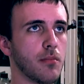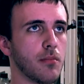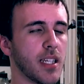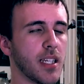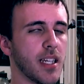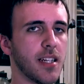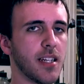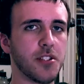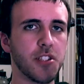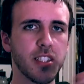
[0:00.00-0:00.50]

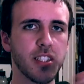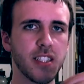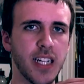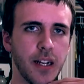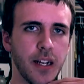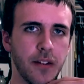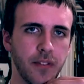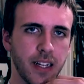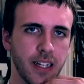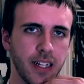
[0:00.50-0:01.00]
It's just
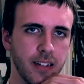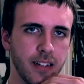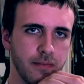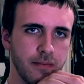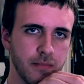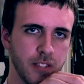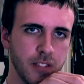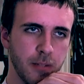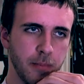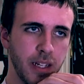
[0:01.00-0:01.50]
kind of like,
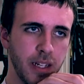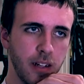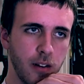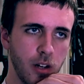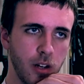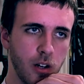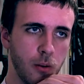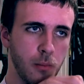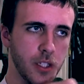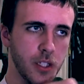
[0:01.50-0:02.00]
to me,
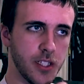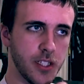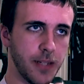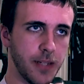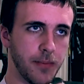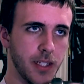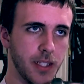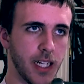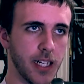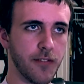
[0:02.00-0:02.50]
it almost
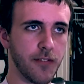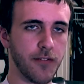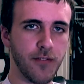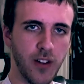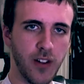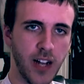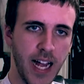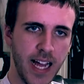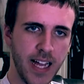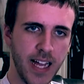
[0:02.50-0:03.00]
seemed kind of
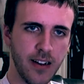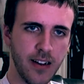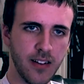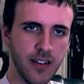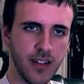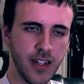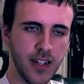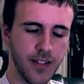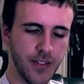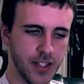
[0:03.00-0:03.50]
flat
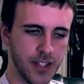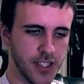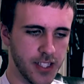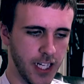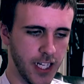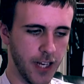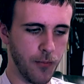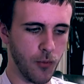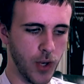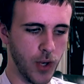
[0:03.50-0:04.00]
in the
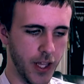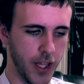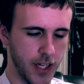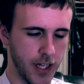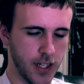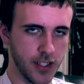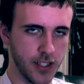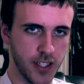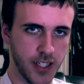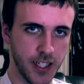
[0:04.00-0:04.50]
same way that
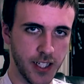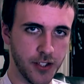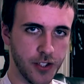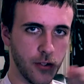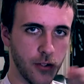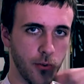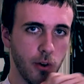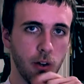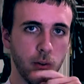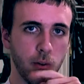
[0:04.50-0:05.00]
Us Against
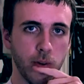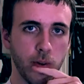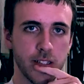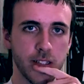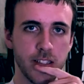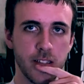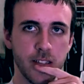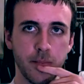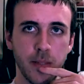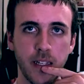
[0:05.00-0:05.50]
the World
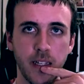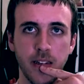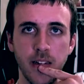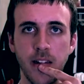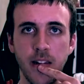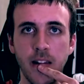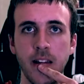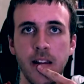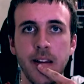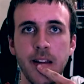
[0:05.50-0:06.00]
was to me.
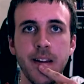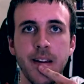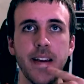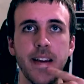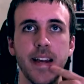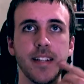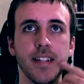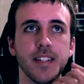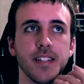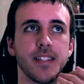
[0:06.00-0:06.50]

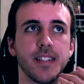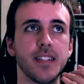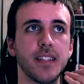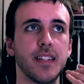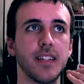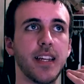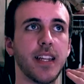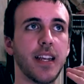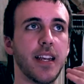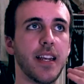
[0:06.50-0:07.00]

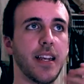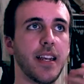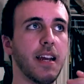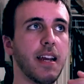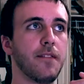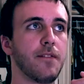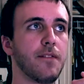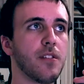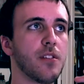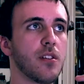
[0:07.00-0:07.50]
It
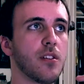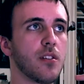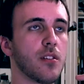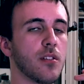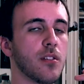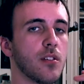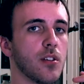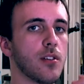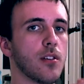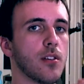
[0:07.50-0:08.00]
never
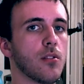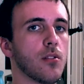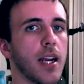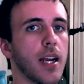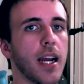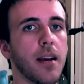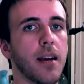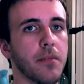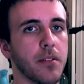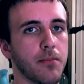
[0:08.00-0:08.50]

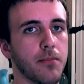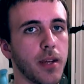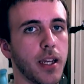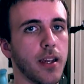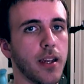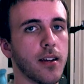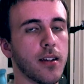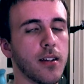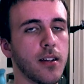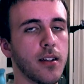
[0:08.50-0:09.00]
grabbed
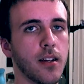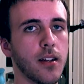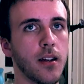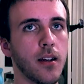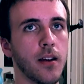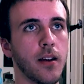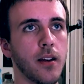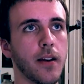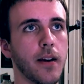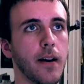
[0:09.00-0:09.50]
me.
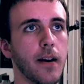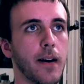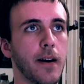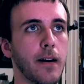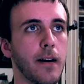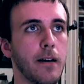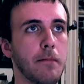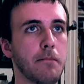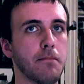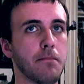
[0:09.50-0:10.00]

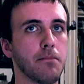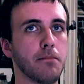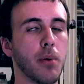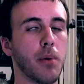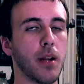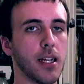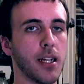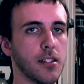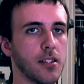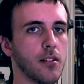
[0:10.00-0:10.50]

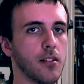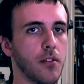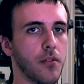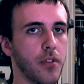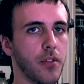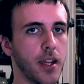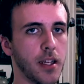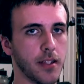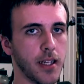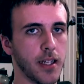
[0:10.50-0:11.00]
But I still
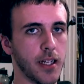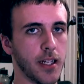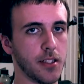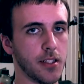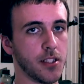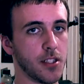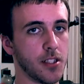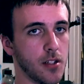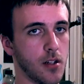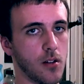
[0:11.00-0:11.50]
think that
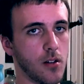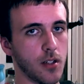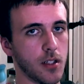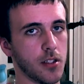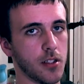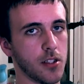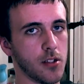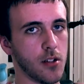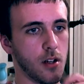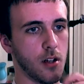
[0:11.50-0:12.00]
it's solid
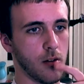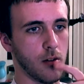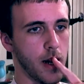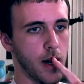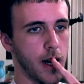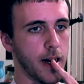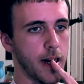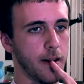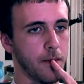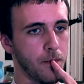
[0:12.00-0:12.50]

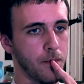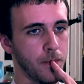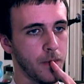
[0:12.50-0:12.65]
songwriting.